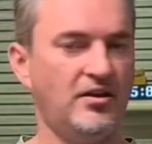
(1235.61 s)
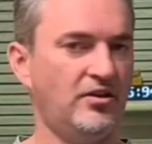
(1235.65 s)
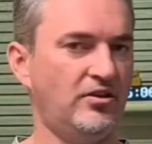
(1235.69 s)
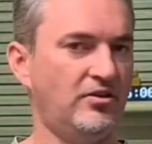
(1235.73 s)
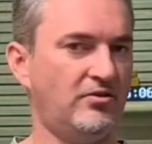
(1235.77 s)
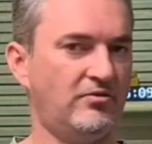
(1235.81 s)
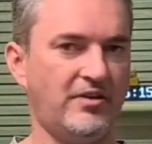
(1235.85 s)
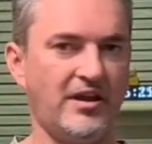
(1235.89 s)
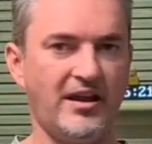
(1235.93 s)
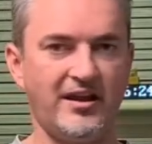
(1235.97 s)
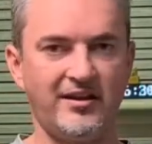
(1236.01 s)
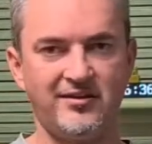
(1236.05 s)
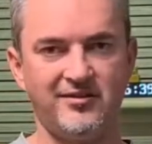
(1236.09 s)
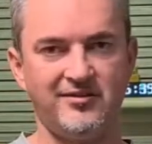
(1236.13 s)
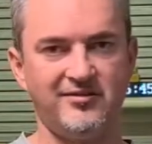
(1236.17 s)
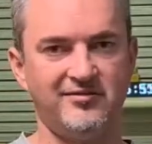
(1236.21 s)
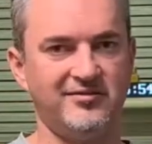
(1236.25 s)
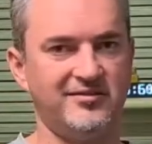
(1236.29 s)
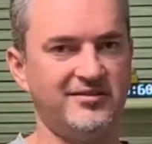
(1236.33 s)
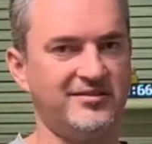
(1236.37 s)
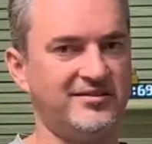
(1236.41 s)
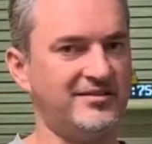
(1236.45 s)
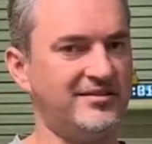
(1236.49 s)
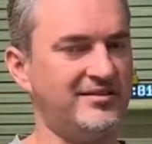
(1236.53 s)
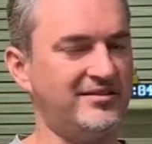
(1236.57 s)
your
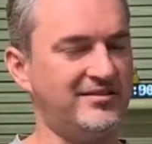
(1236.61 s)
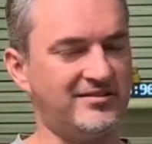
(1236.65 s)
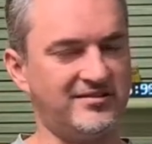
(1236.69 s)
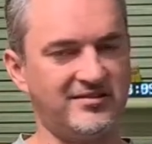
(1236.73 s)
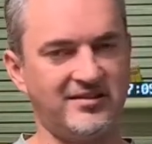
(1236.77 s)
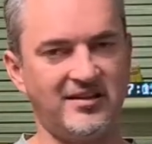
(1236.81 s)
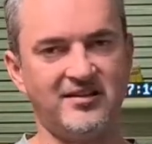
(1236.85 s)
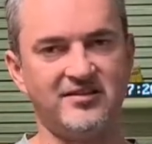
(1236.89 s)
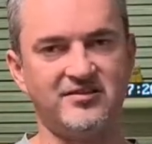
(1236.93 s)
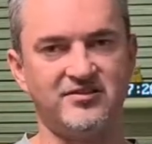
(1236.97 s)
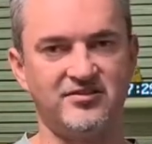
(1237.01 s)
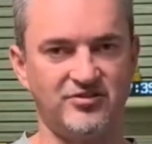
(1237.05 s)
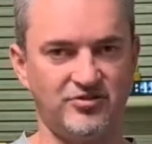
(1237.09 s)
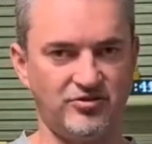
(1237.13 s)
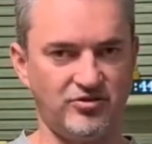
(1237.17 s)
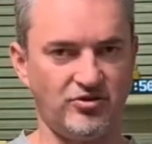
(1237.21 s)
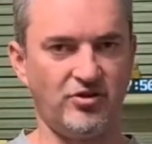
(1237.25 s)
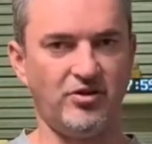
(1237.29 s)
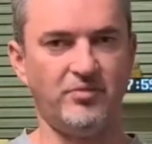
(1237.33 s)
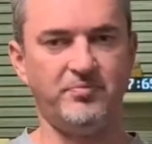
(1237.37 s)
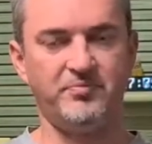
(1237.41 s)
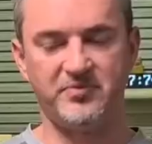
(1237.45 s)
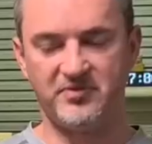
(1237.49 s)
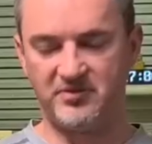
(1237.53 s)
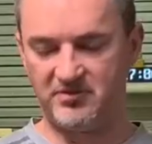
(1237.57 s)
accuracy starts
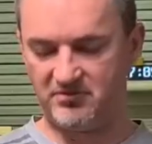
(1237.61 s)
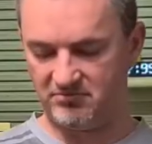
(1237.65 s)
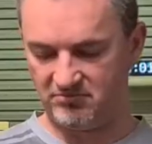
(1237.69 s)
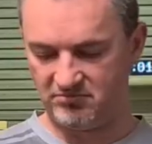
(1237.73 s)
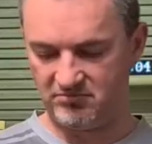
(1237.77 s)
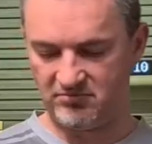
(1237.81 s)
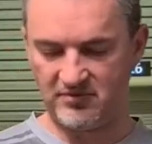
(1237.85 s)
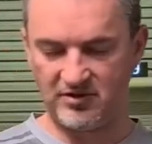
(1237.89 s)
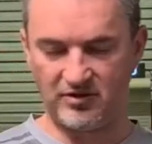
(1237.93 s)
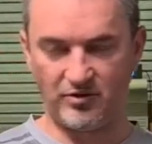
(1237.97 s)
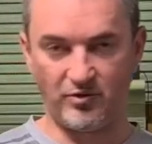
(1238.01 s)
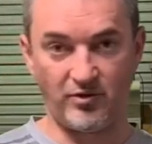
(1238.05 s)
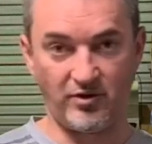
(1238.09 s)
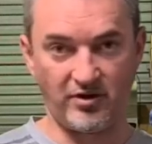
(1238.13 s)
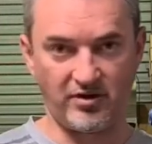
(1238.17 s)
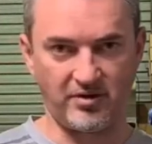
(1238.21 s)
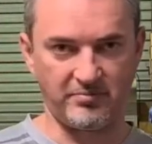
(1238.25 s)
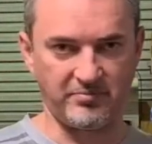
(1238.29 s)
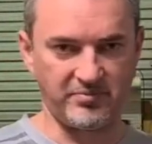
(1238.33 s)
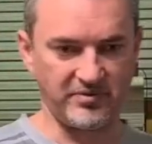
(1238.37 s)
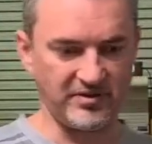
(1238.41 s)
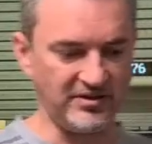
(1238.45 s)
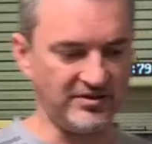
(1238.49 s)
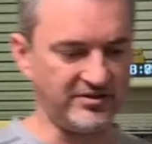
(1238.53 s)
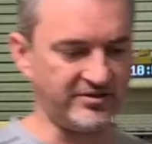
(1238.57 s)
dropping quite a
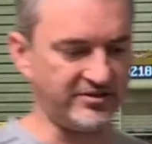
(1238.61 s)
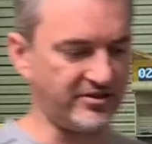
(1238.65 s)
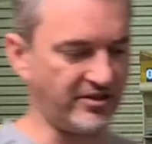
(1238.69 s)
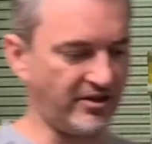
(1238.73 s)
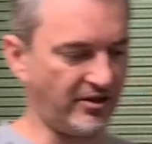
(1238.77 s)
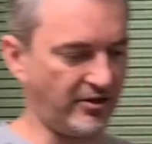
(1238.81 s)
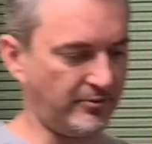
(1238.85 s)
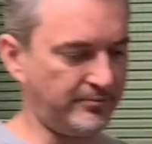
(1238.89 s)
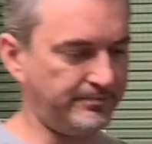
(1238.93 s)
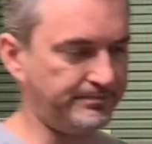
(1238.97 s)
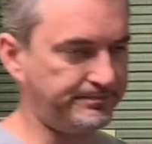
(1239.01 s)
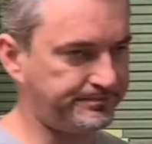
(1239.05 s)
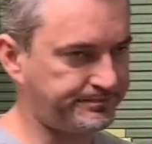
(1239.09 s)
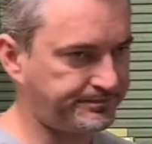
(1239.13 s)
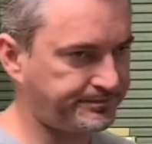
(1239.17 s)
bit. So,